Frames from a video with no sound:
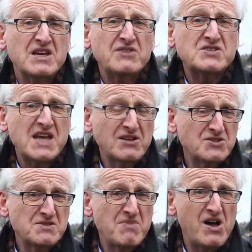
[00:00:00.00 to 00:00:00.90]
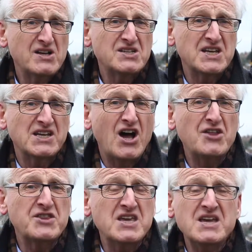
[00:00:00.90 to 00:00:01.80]
If sales and marketing are
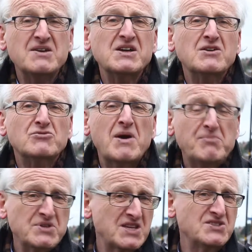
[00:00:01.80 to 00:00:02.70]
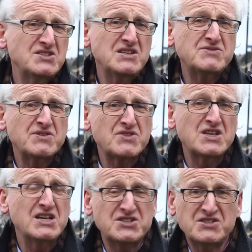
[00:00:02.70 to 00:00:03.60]
the representatives of the
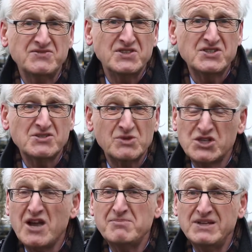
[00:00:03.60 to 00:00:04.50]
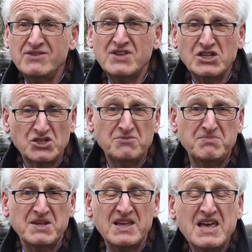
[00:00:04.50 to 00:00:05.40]
customers, which I believe they should
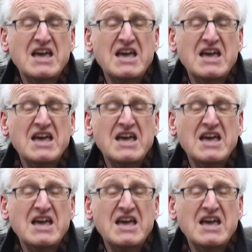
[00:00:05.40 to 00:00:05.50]
be,